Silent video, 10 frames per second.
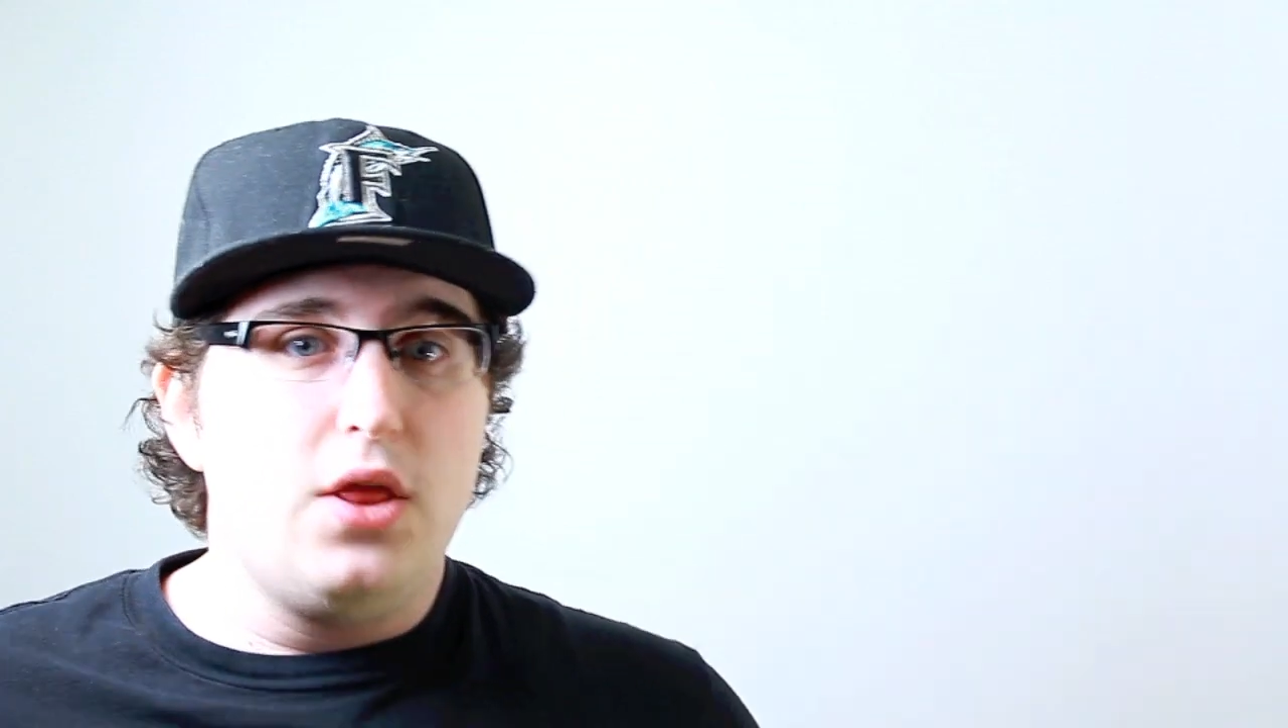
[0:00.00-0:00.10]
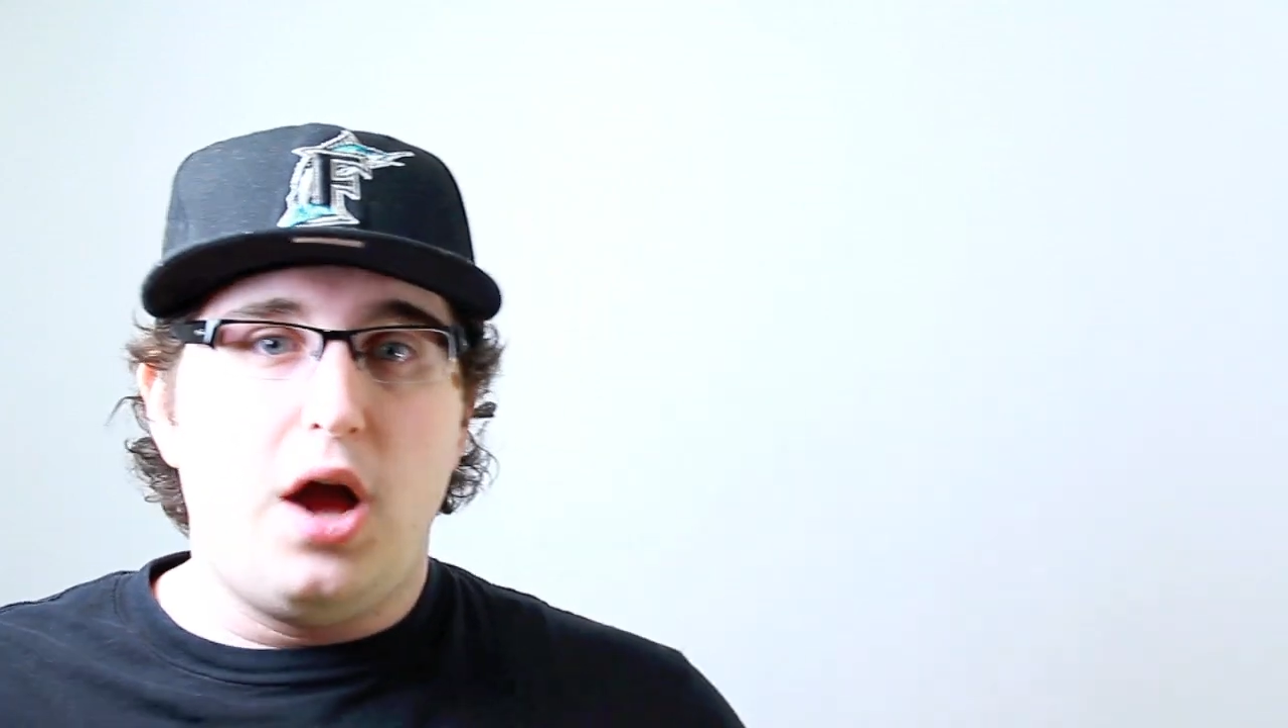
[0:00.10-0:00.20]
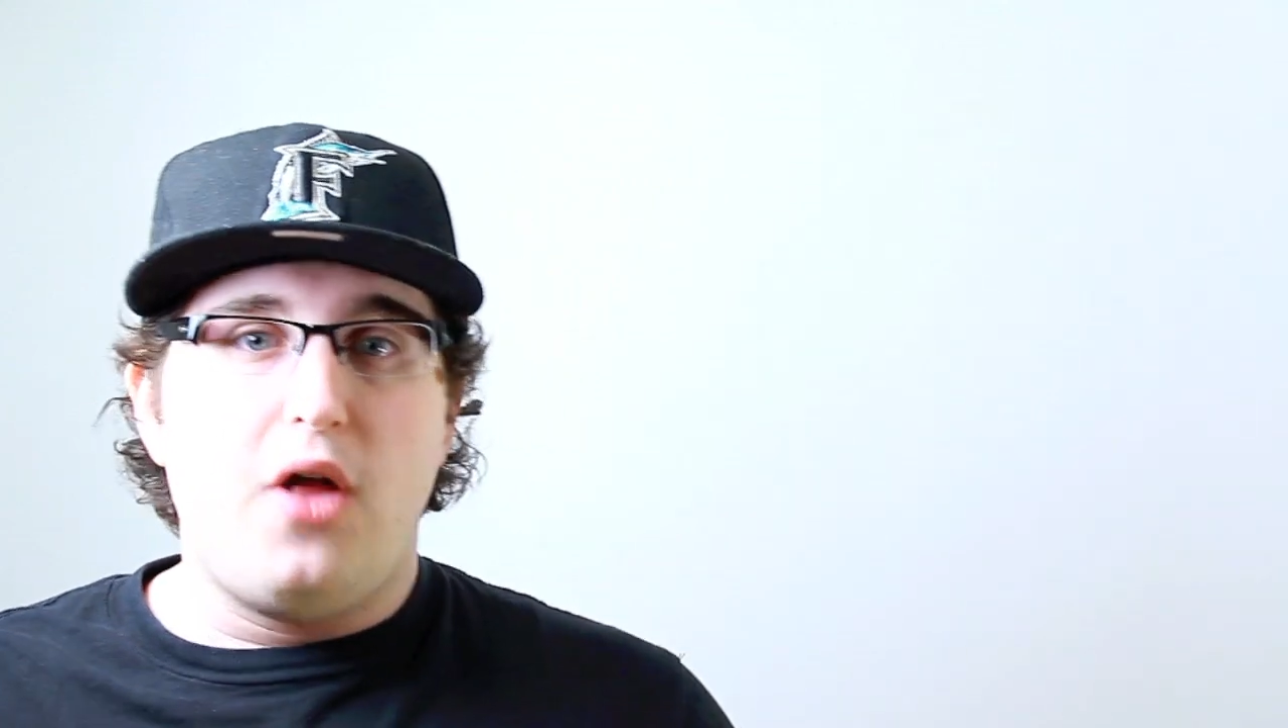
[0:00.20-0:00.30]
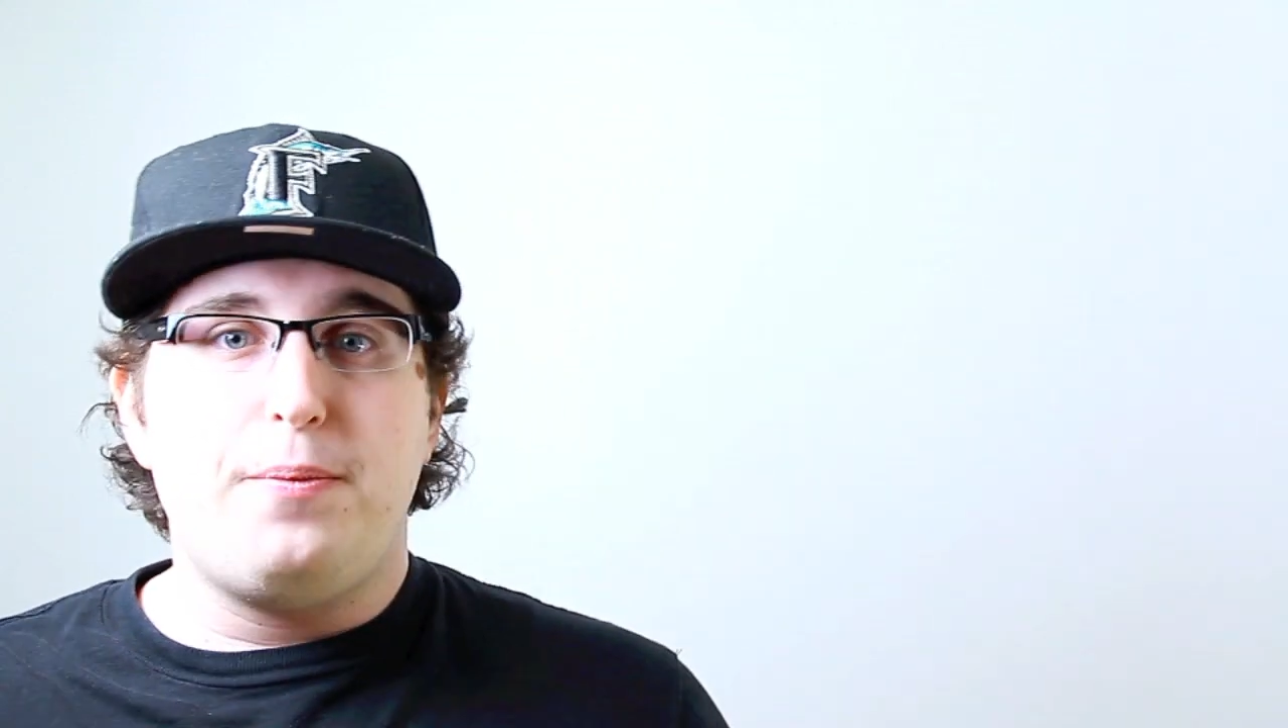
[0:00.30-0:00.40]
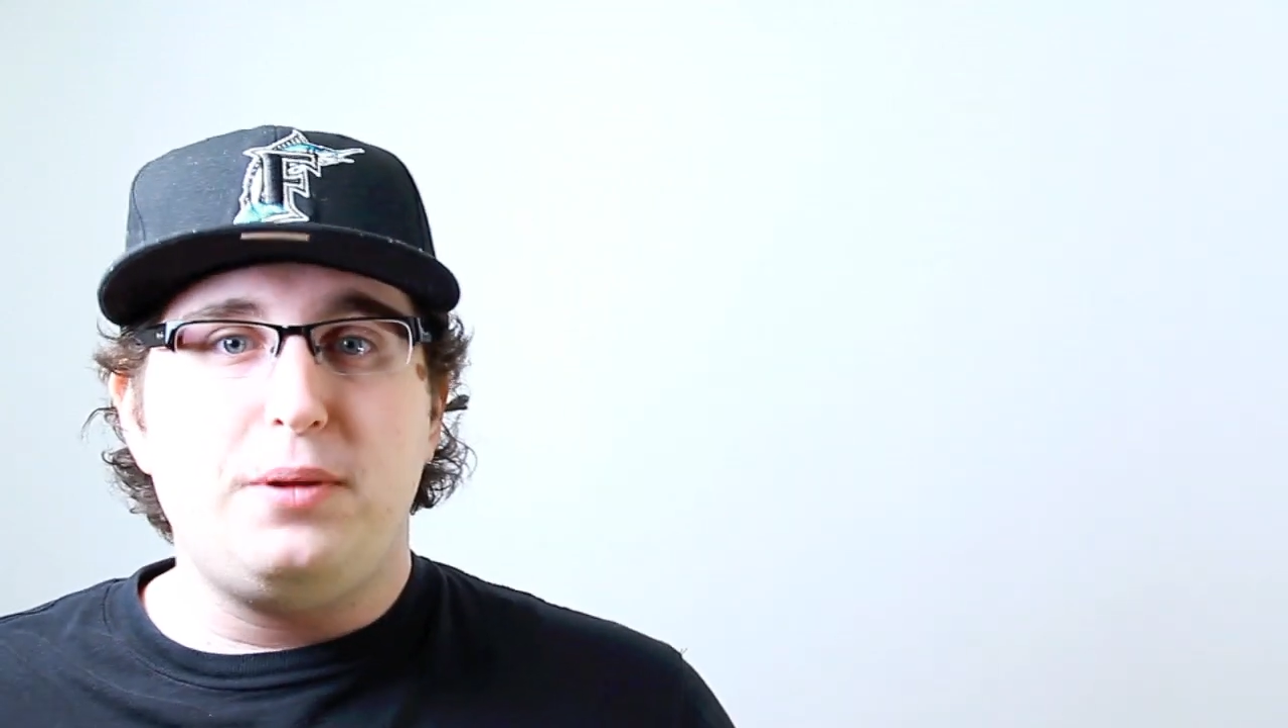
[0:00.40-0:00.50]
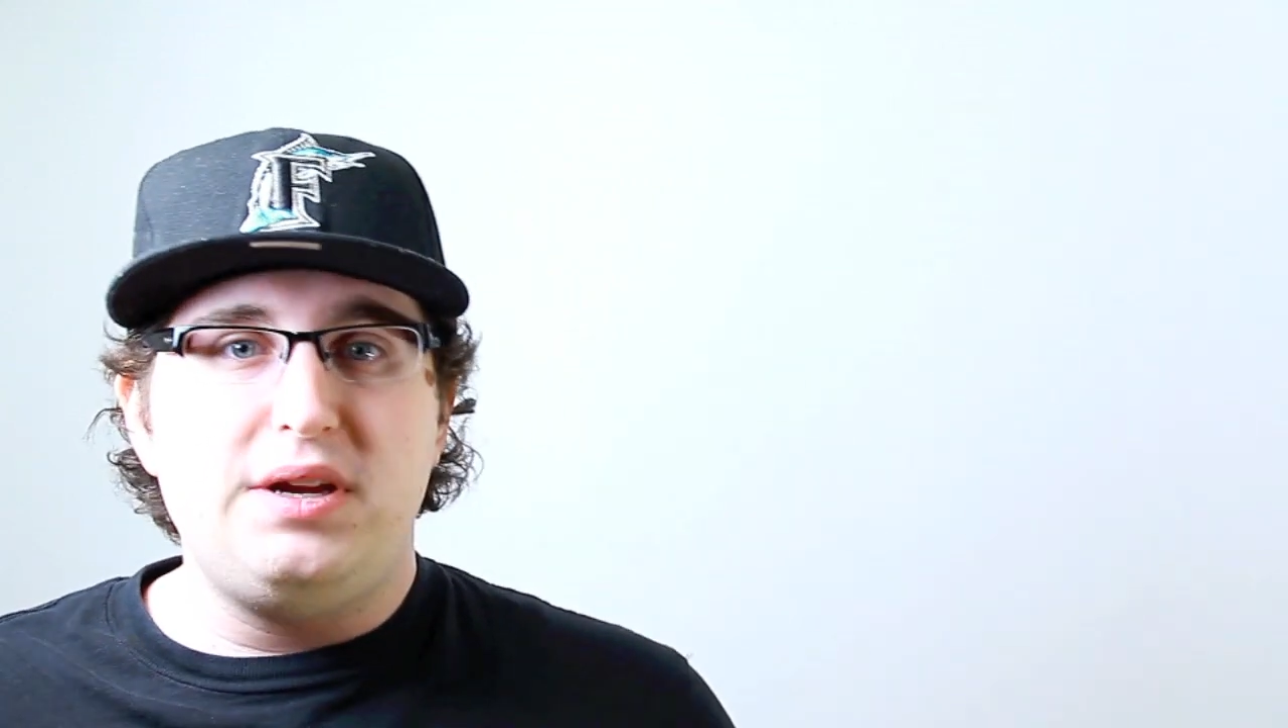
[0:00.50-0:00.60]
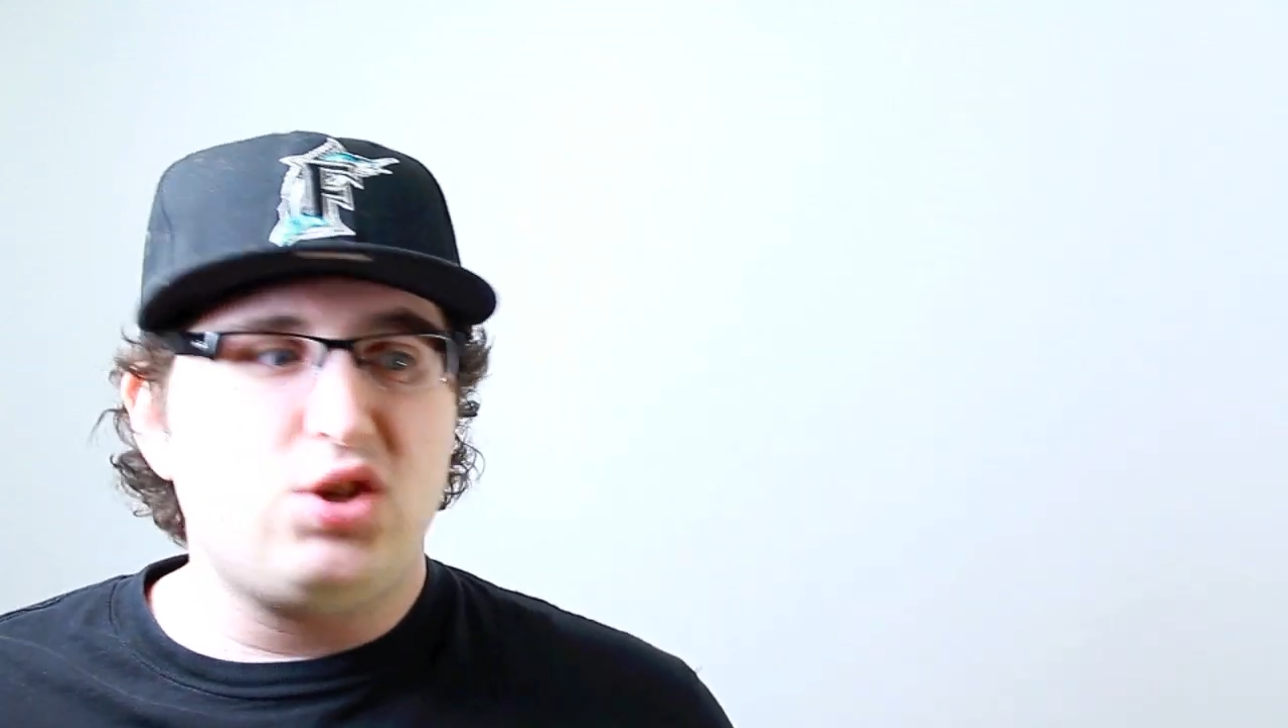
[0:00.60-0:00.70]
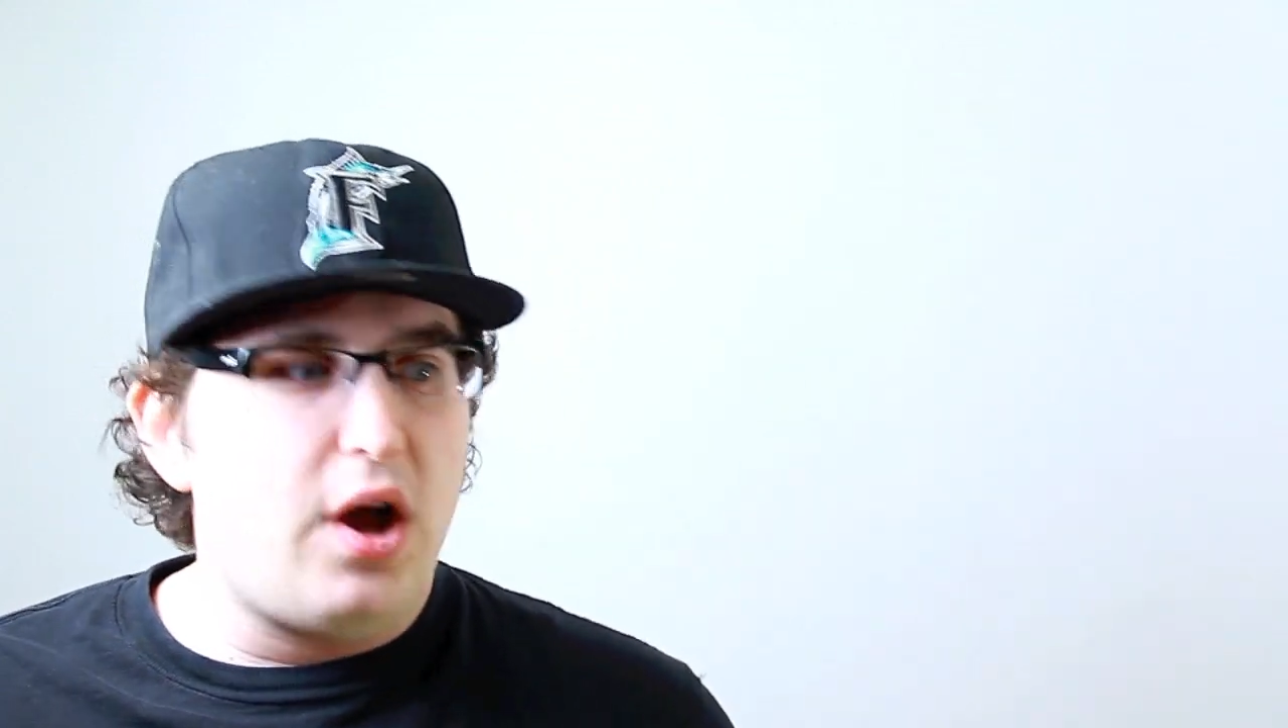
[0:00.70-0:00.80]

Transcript: the other police